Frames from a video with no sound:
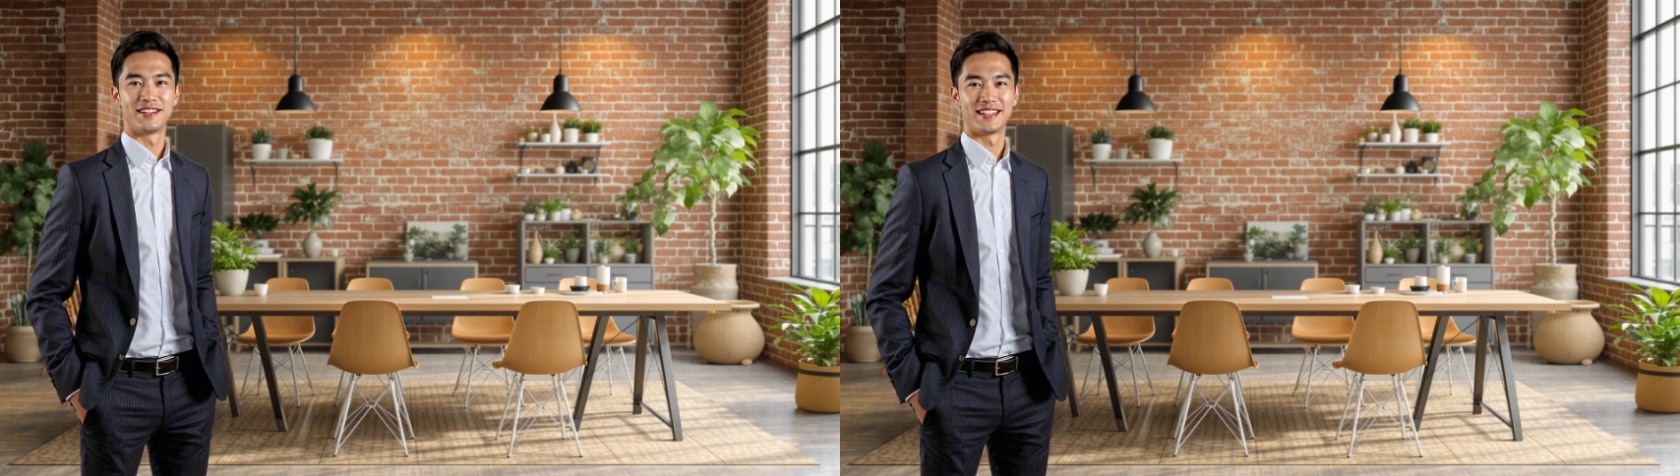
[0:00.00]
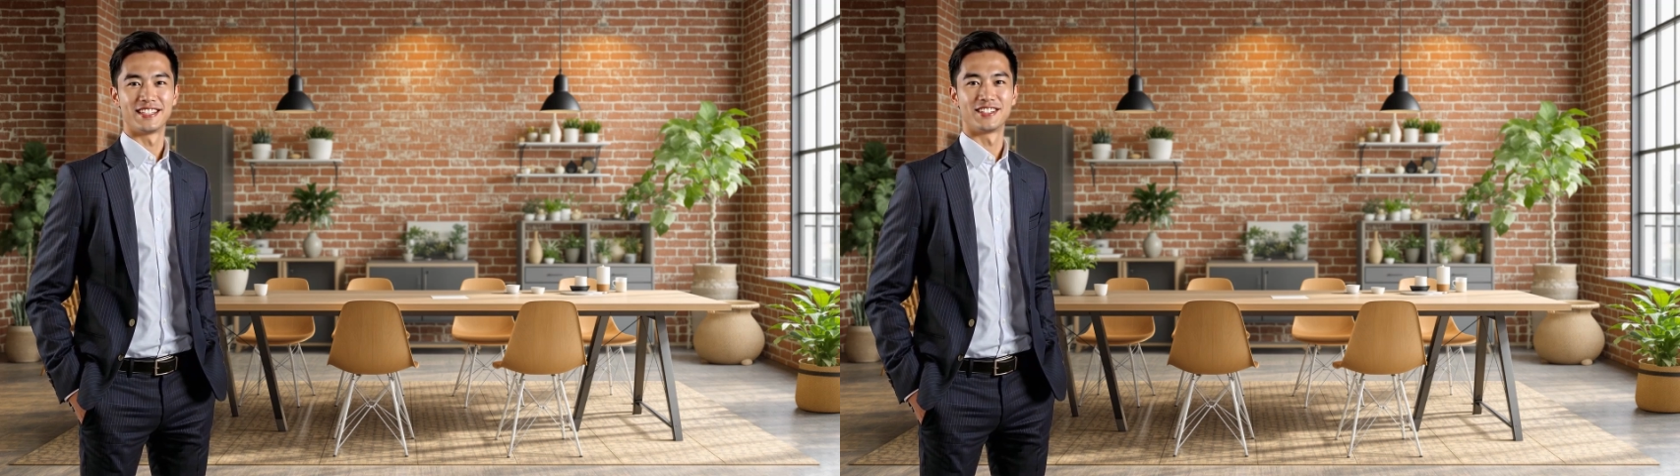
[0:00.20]

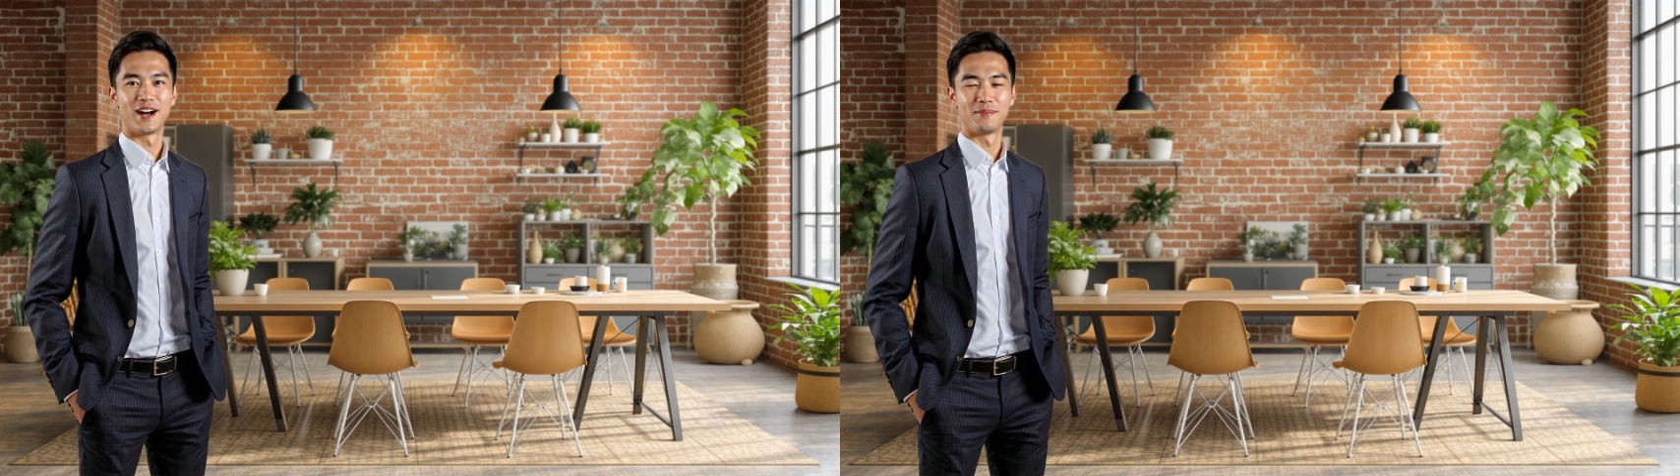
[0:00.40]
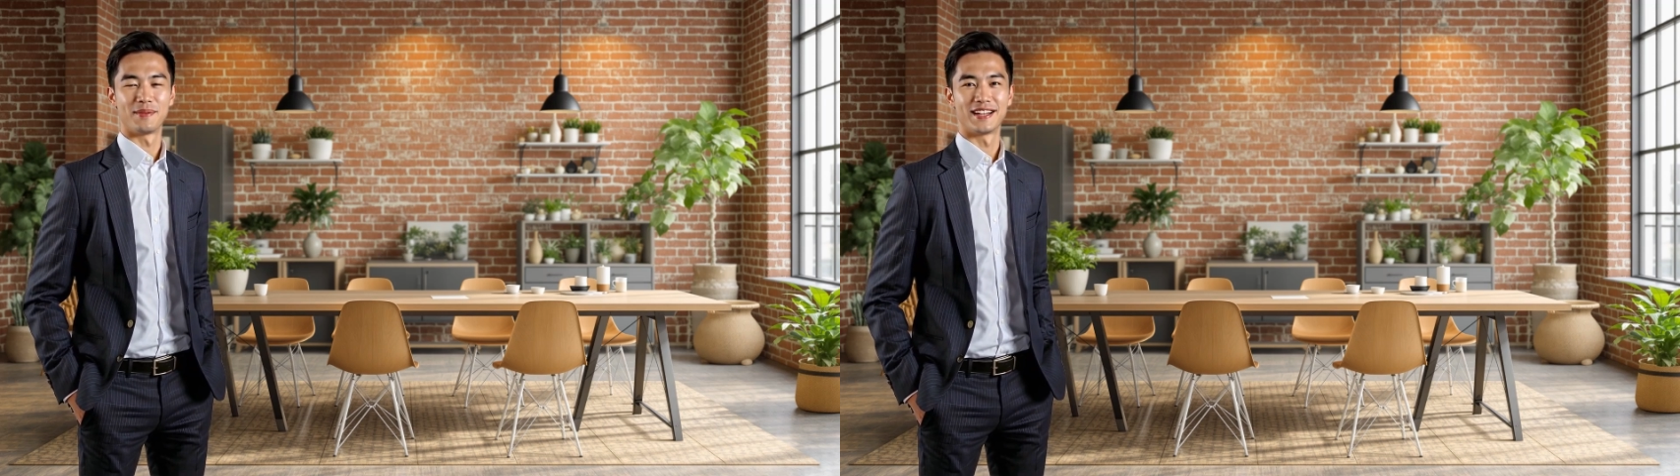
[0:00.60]
it is
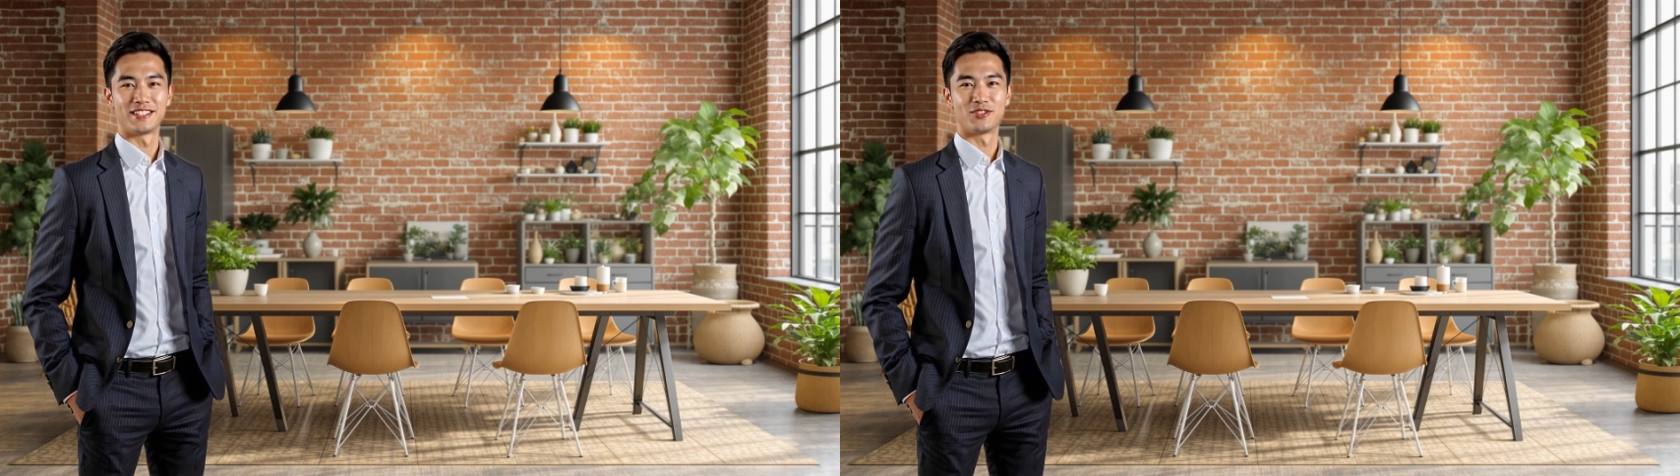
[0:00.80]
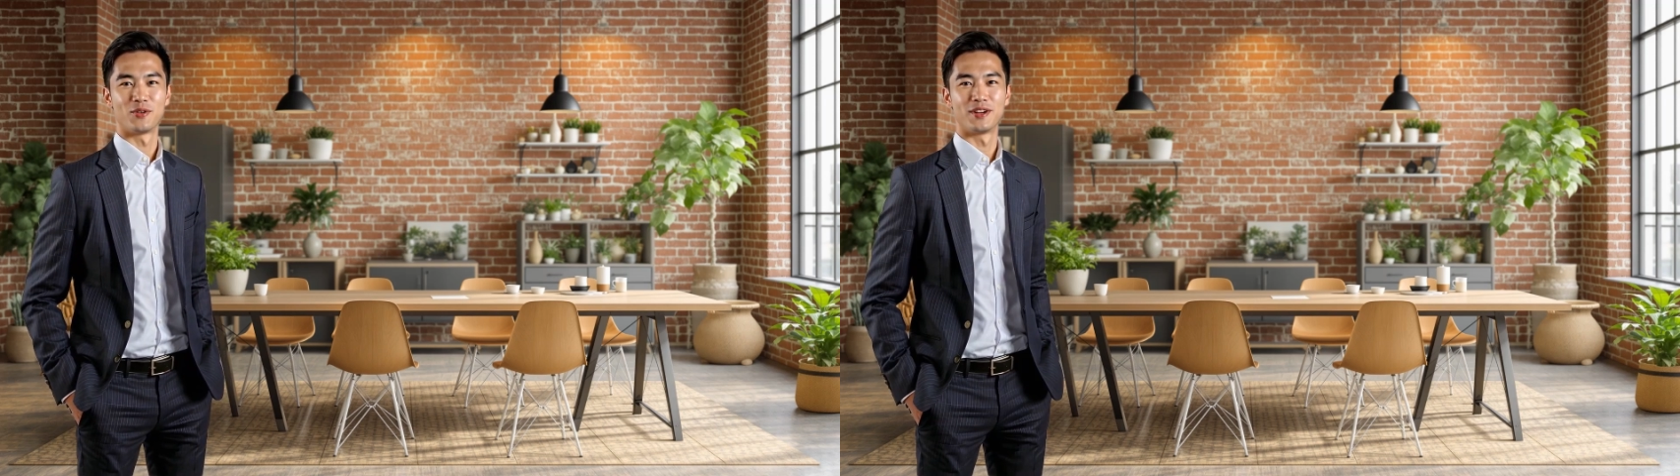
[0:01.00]
not
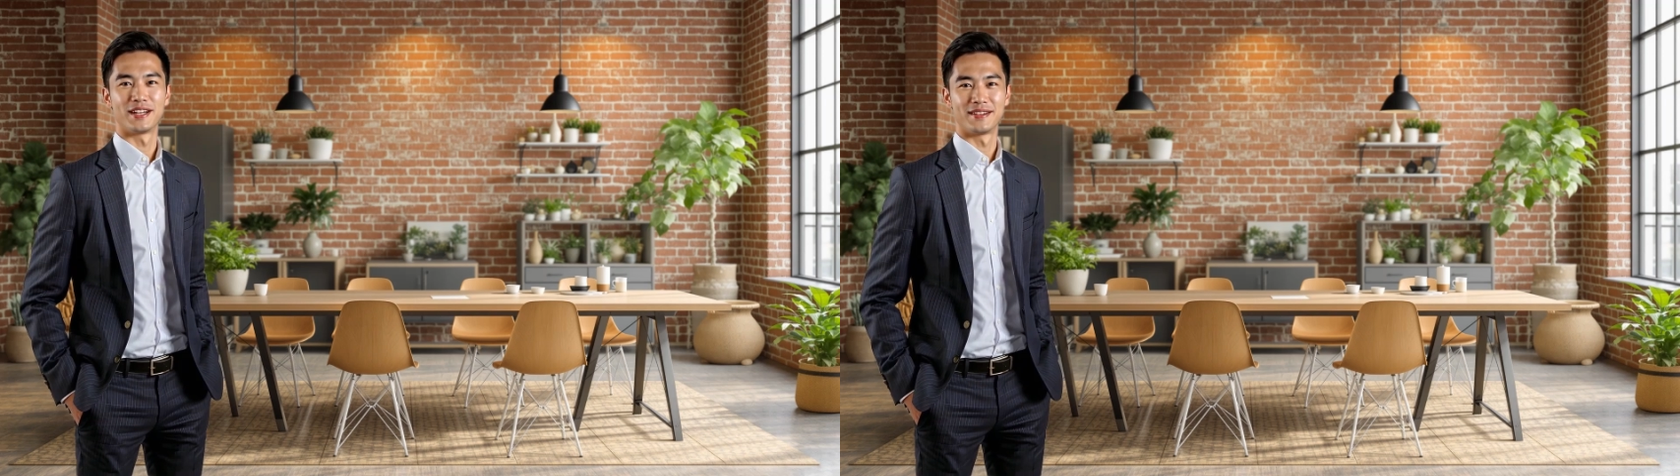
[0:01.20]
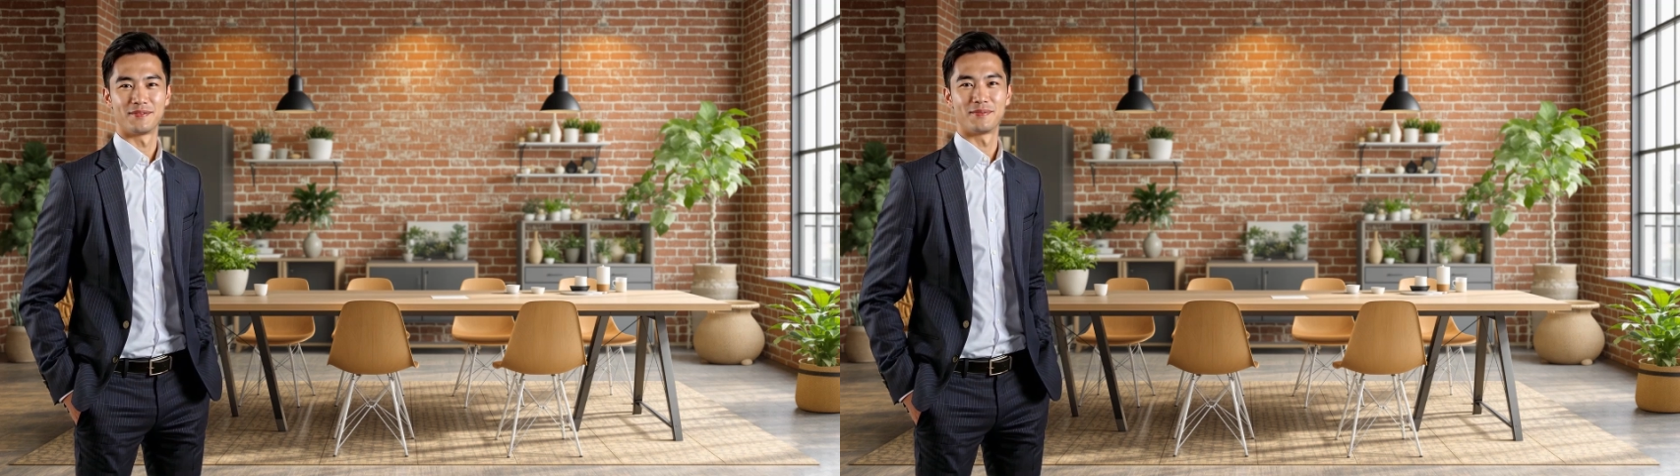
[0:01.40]

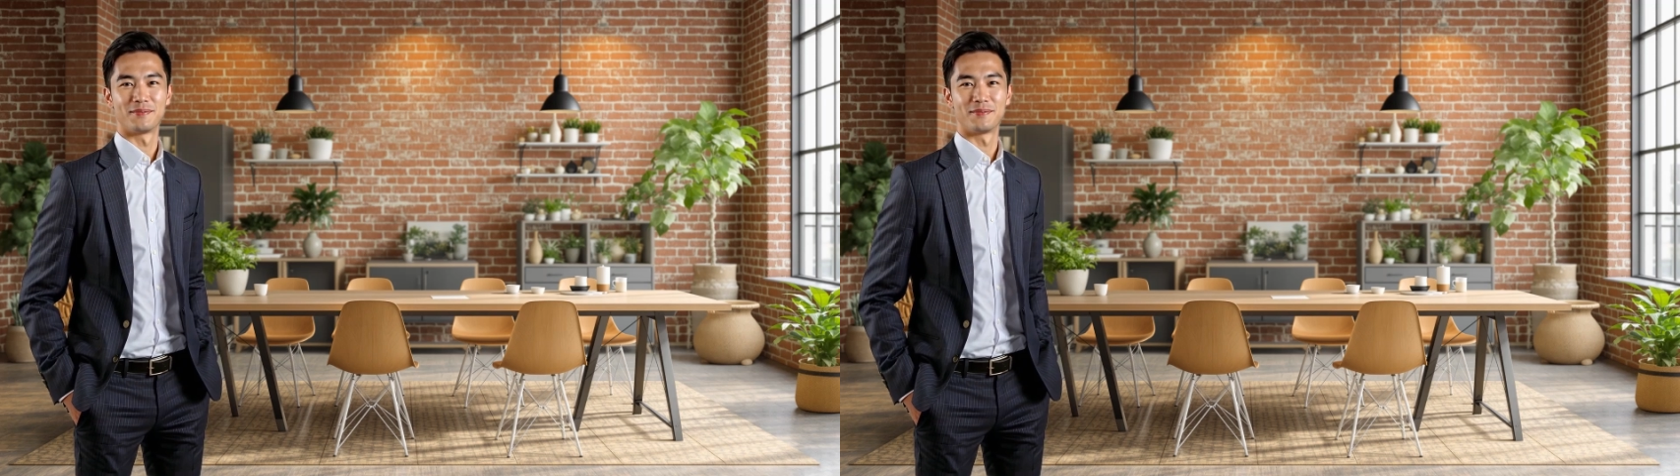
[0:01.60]
mandatory.